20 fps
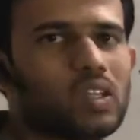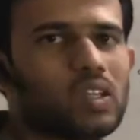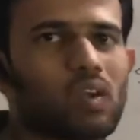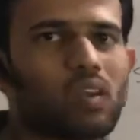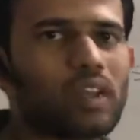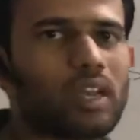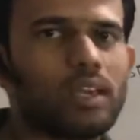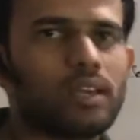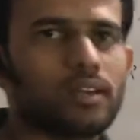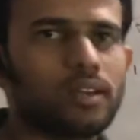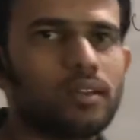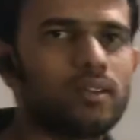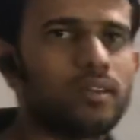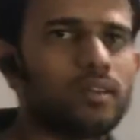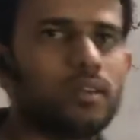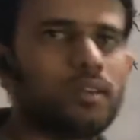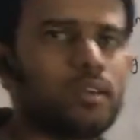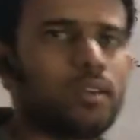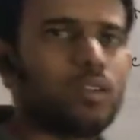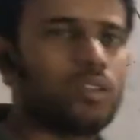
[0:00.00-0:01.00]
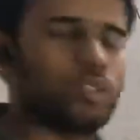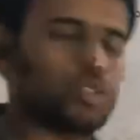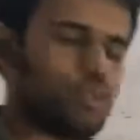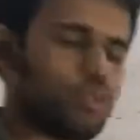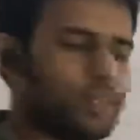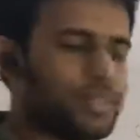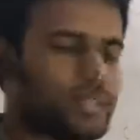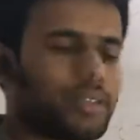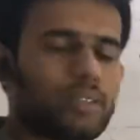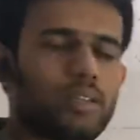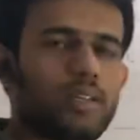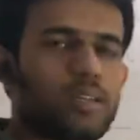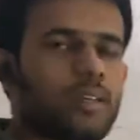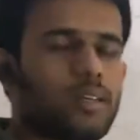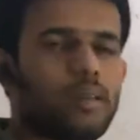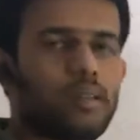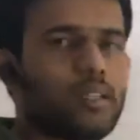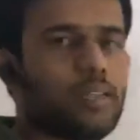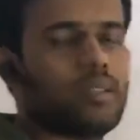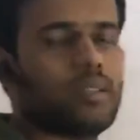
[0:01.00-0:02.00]
Okay, so what are
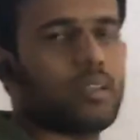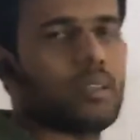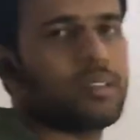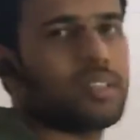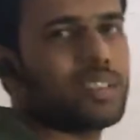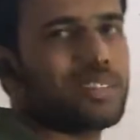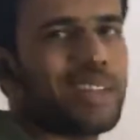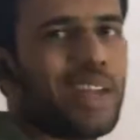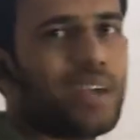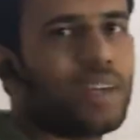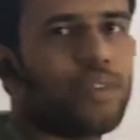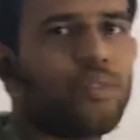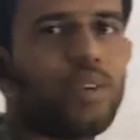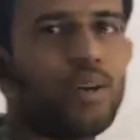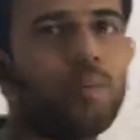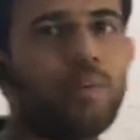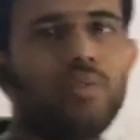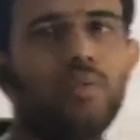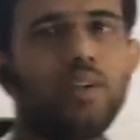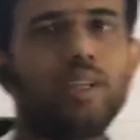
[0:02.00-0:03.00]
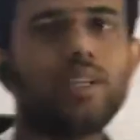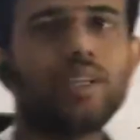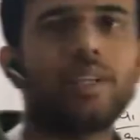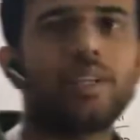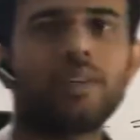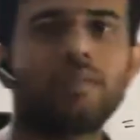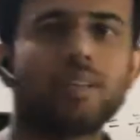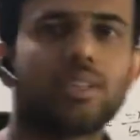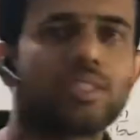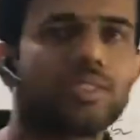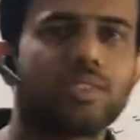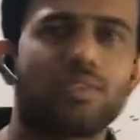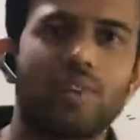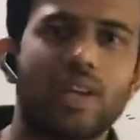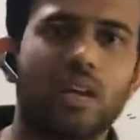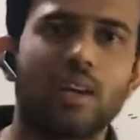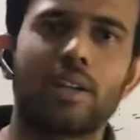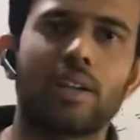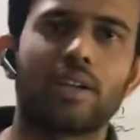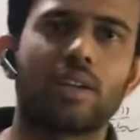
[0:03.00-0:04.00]
the standard form of linear equations? We
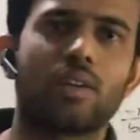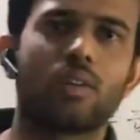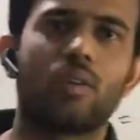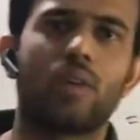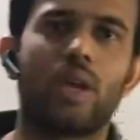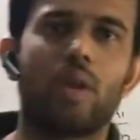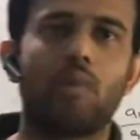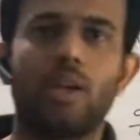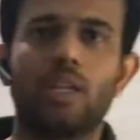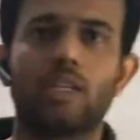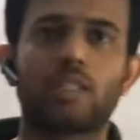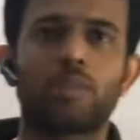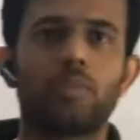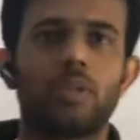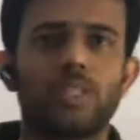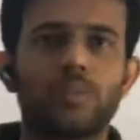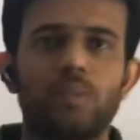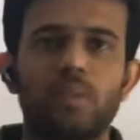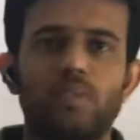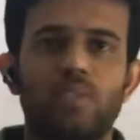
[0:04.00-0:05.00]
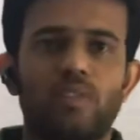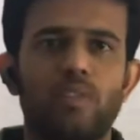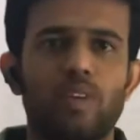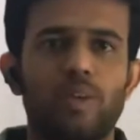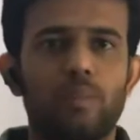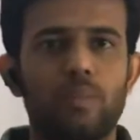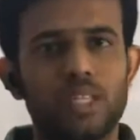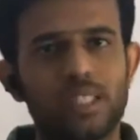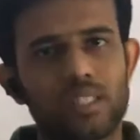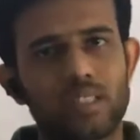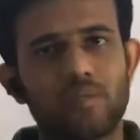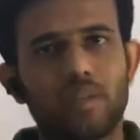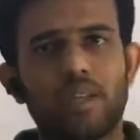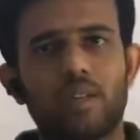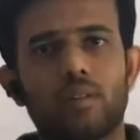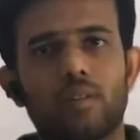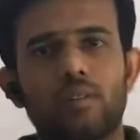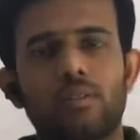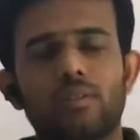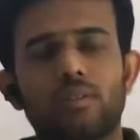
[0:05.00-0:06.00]
already know: a1x plus b1y plus c1
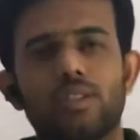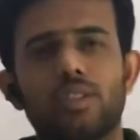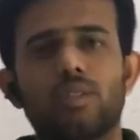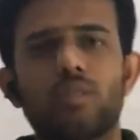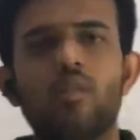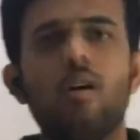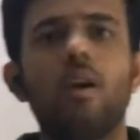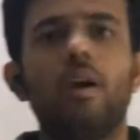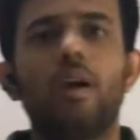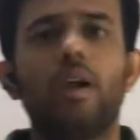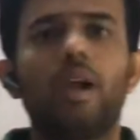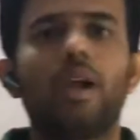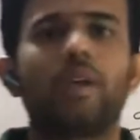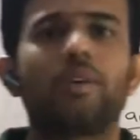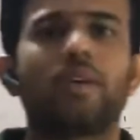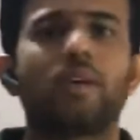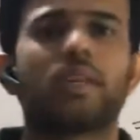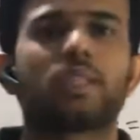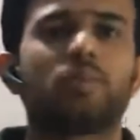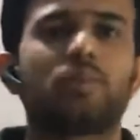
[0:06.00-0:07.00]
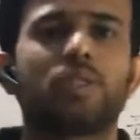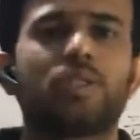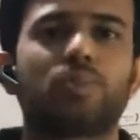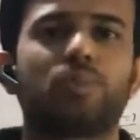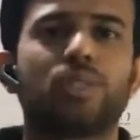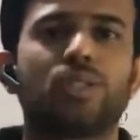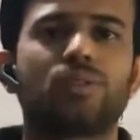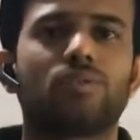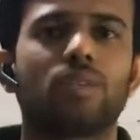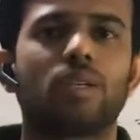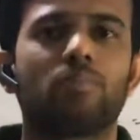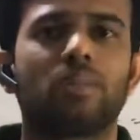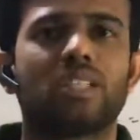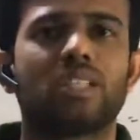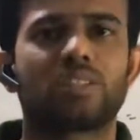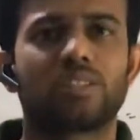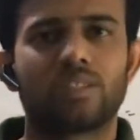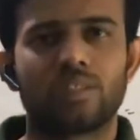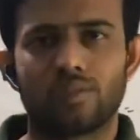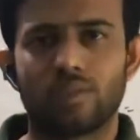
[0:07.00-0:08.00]
equal to 0, a2x plus b2y
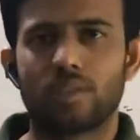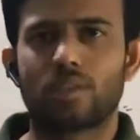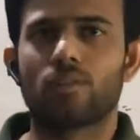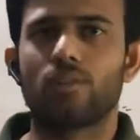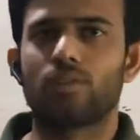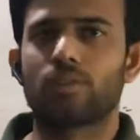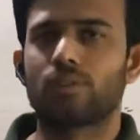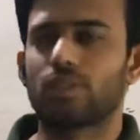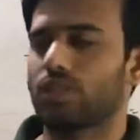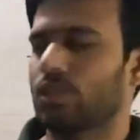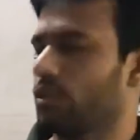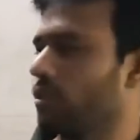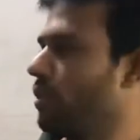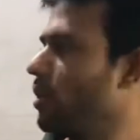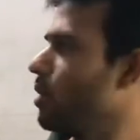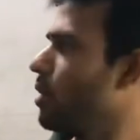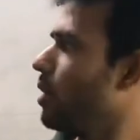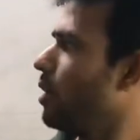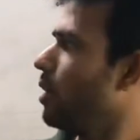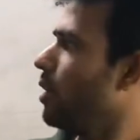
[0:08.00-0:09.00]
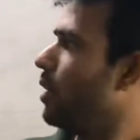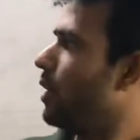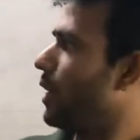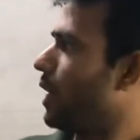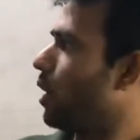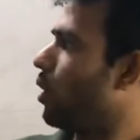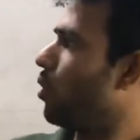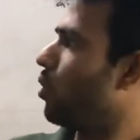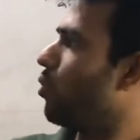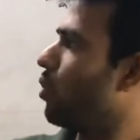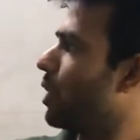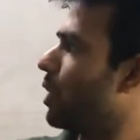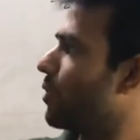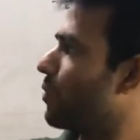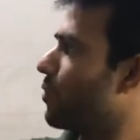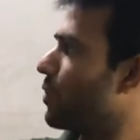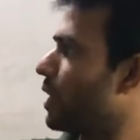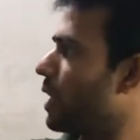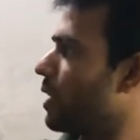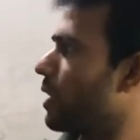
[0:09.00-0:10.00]
plus c2 equal to 0. Now
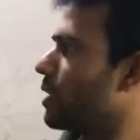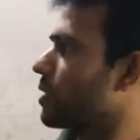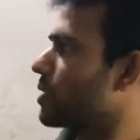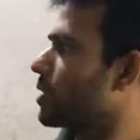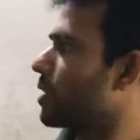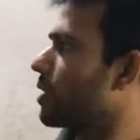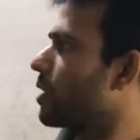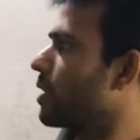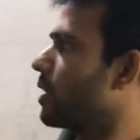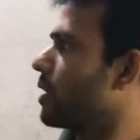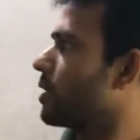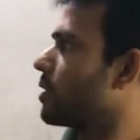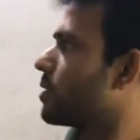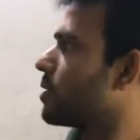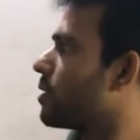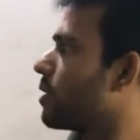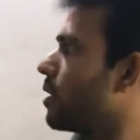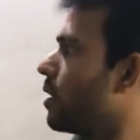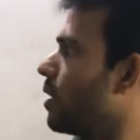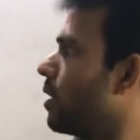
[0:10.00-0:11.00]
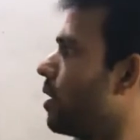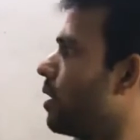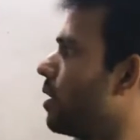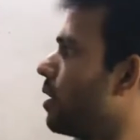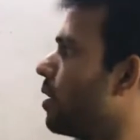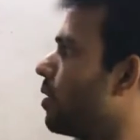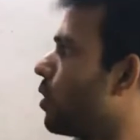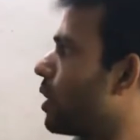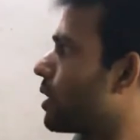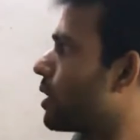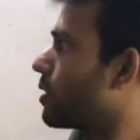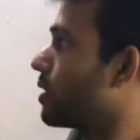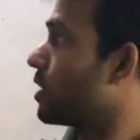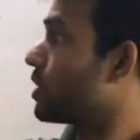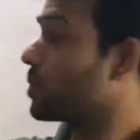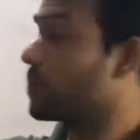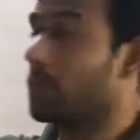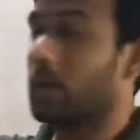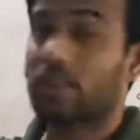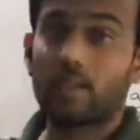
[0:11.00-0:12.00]
what we are asking is, what
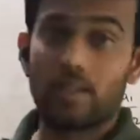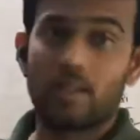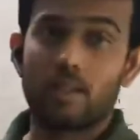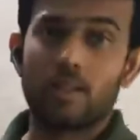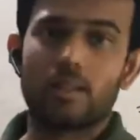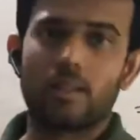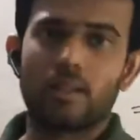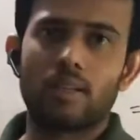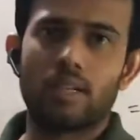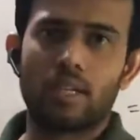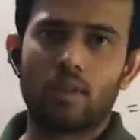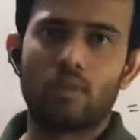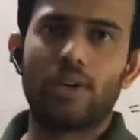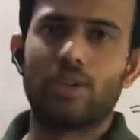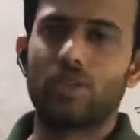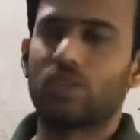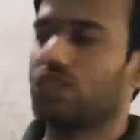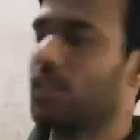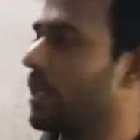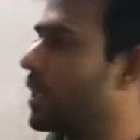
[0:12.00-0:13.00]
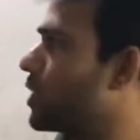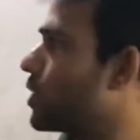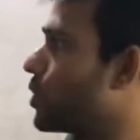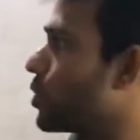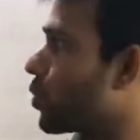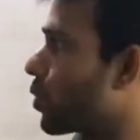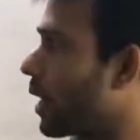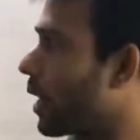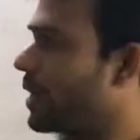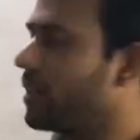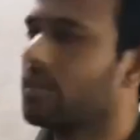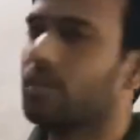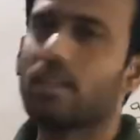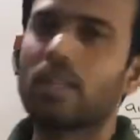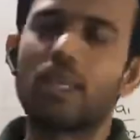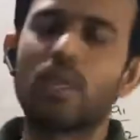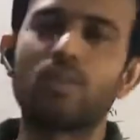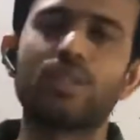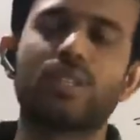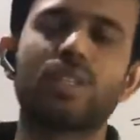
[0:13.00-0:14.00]
this method requires is you write
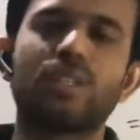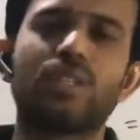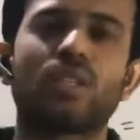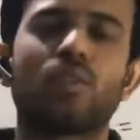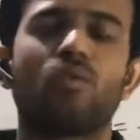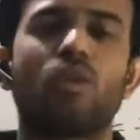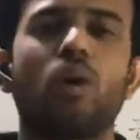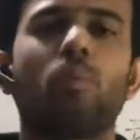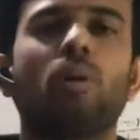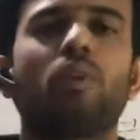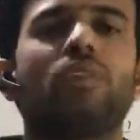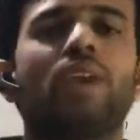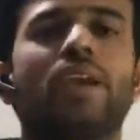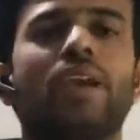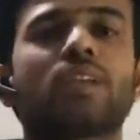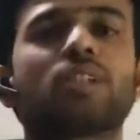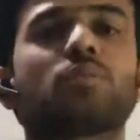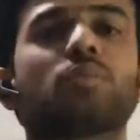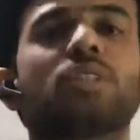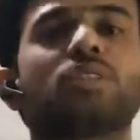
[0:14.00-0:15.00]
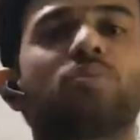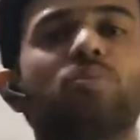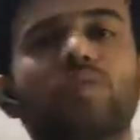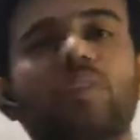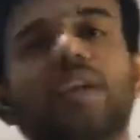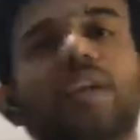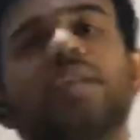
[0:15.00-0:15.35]
the equation in the form of ax plus by